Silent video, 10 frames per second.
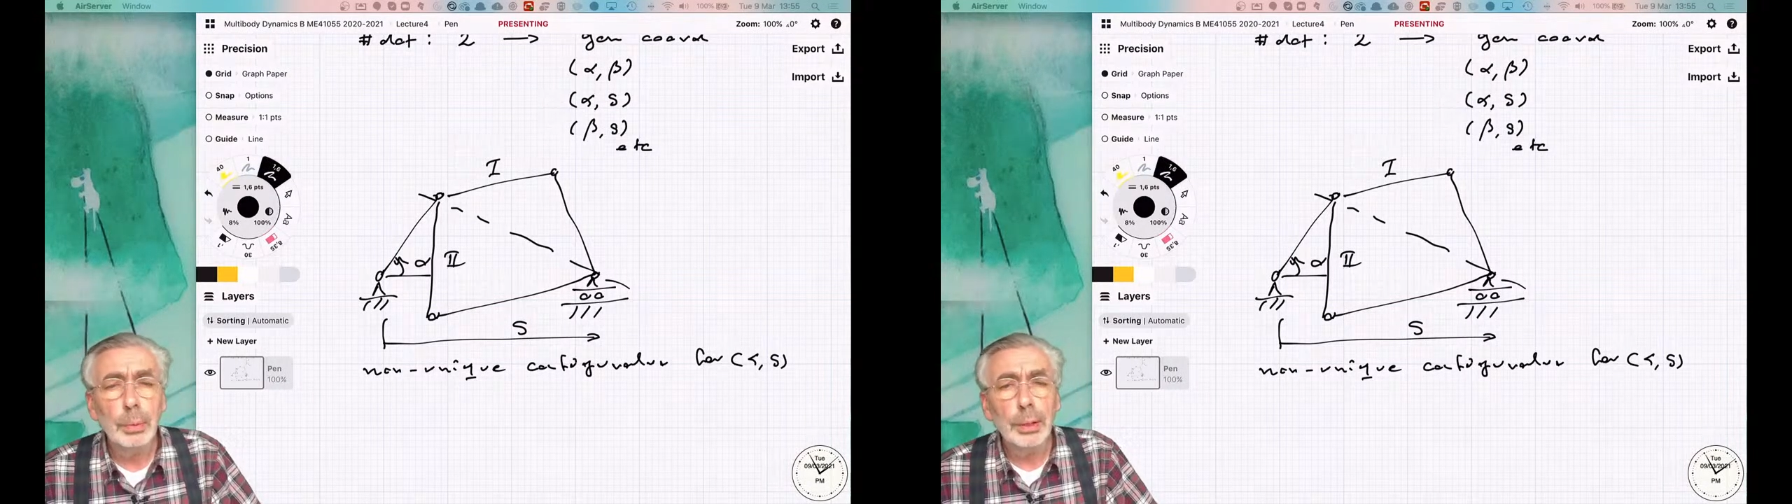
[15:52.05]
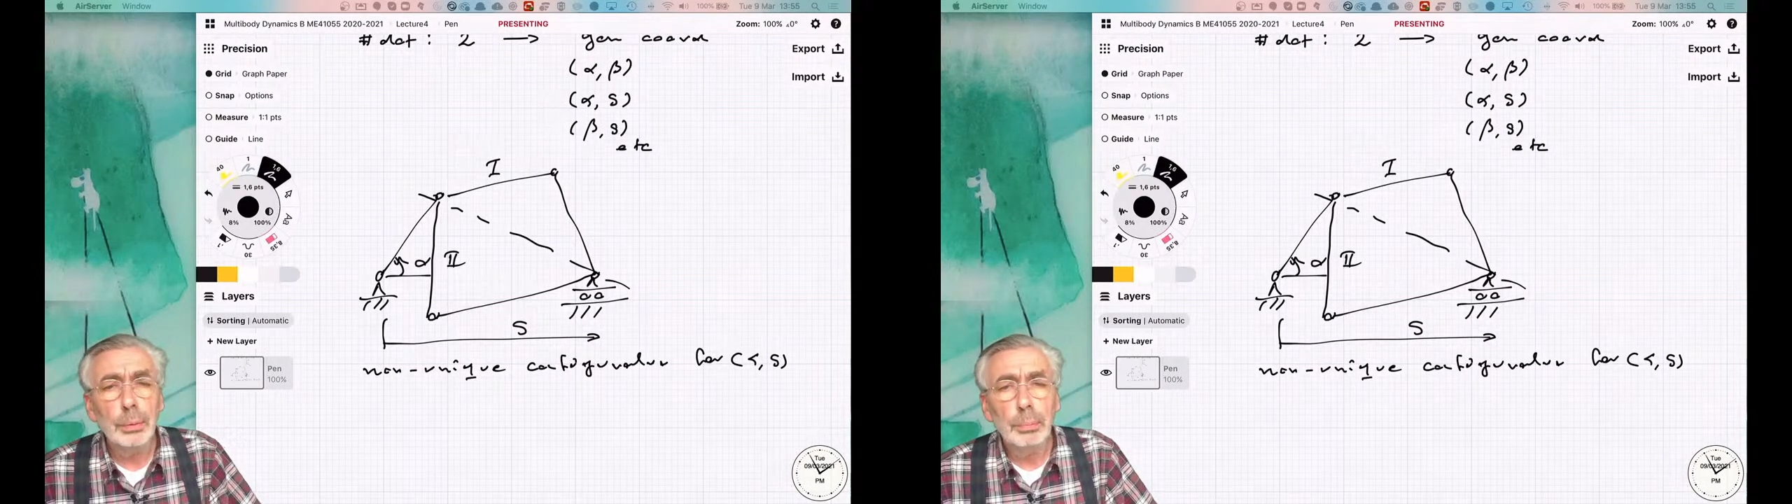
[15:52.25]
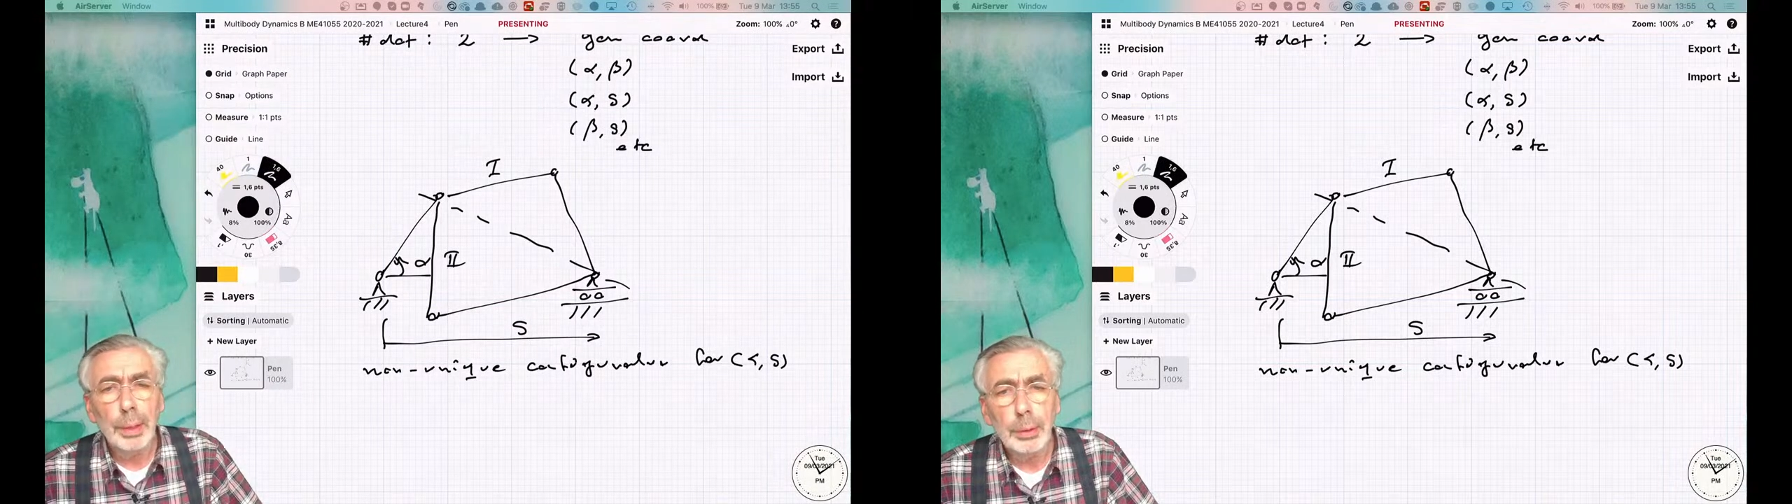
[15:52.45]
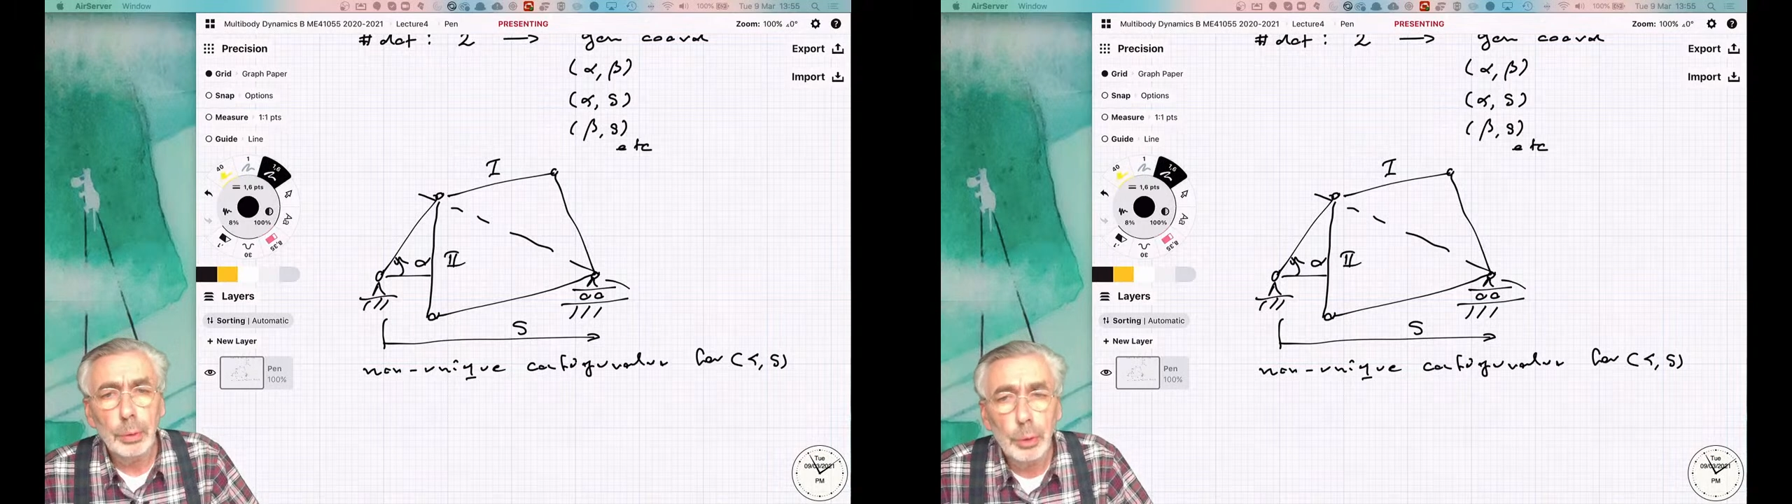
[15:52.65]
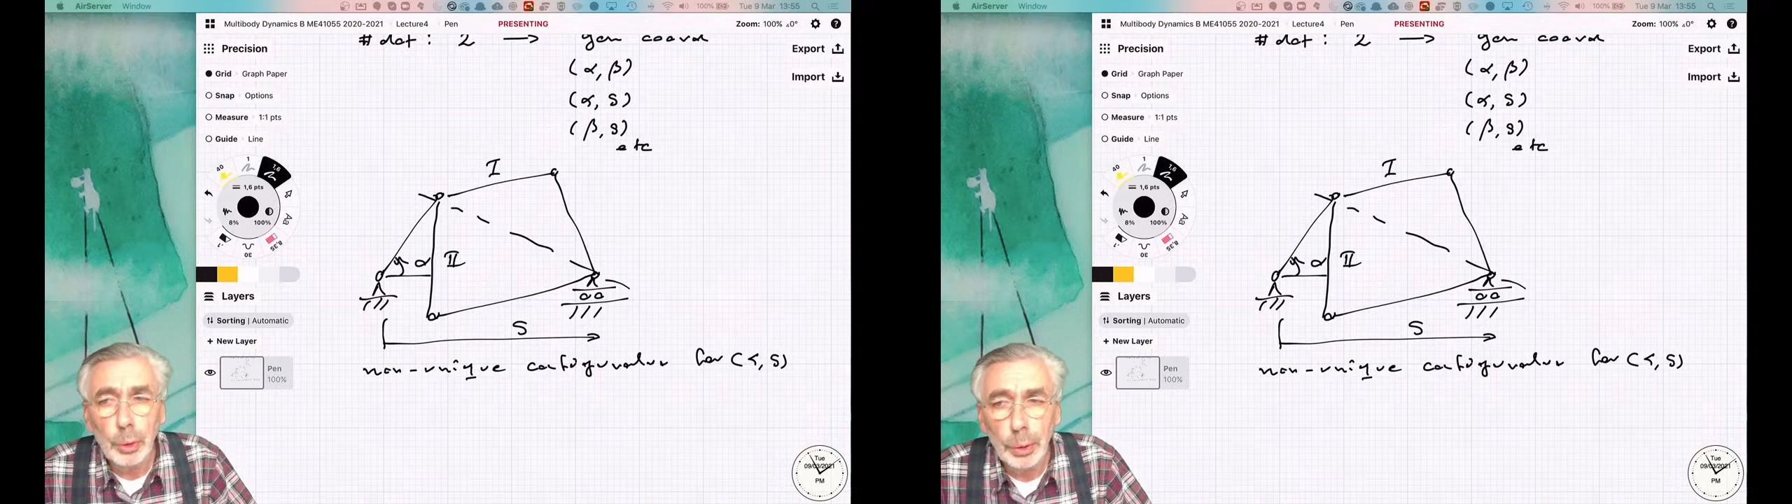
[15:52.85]
when you make
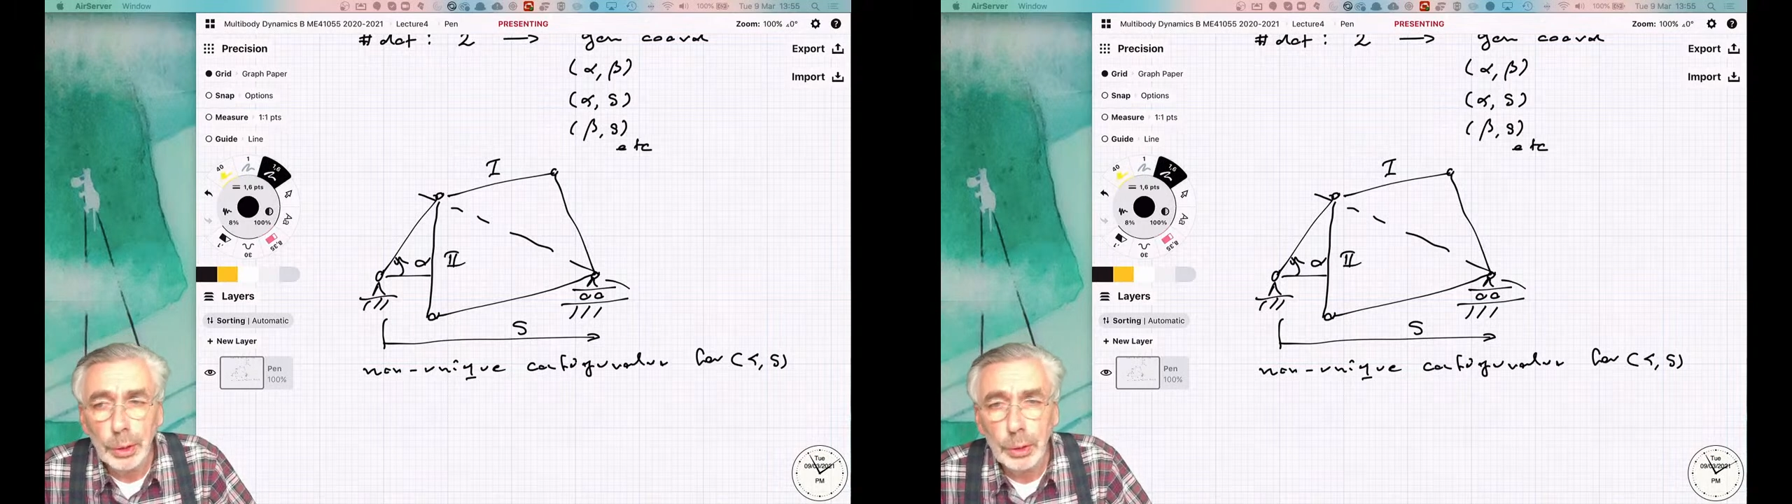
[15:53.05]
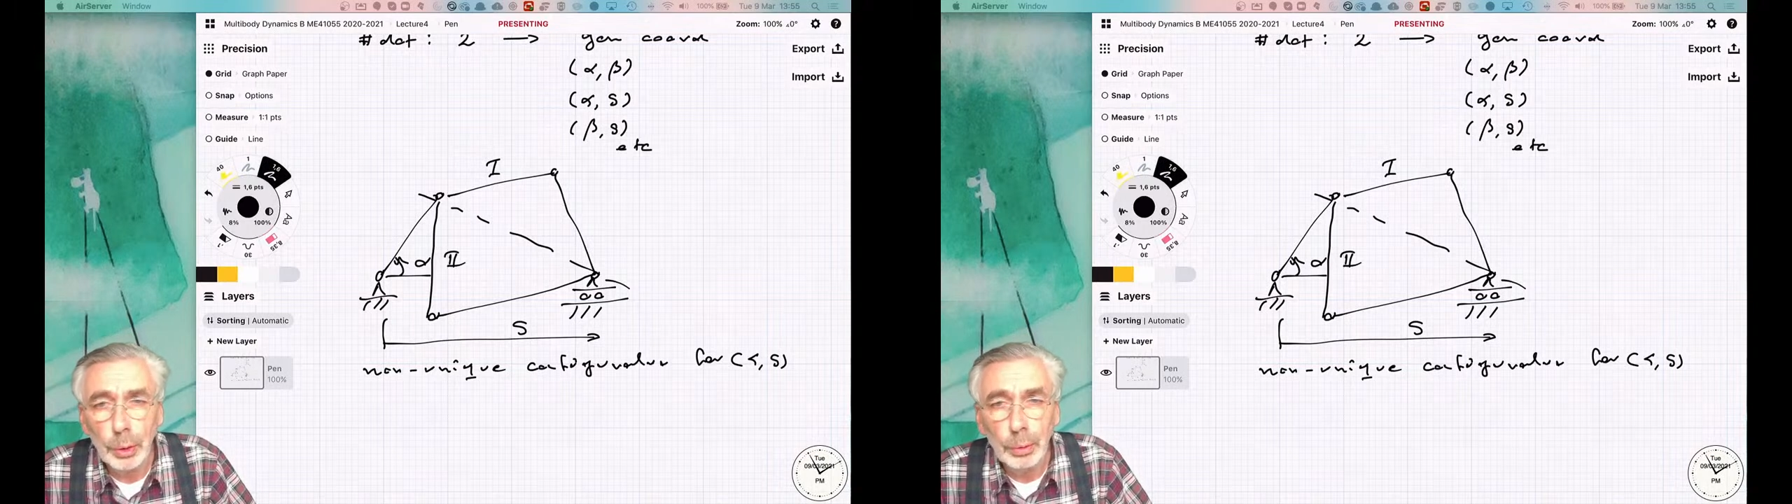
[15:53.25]
your choice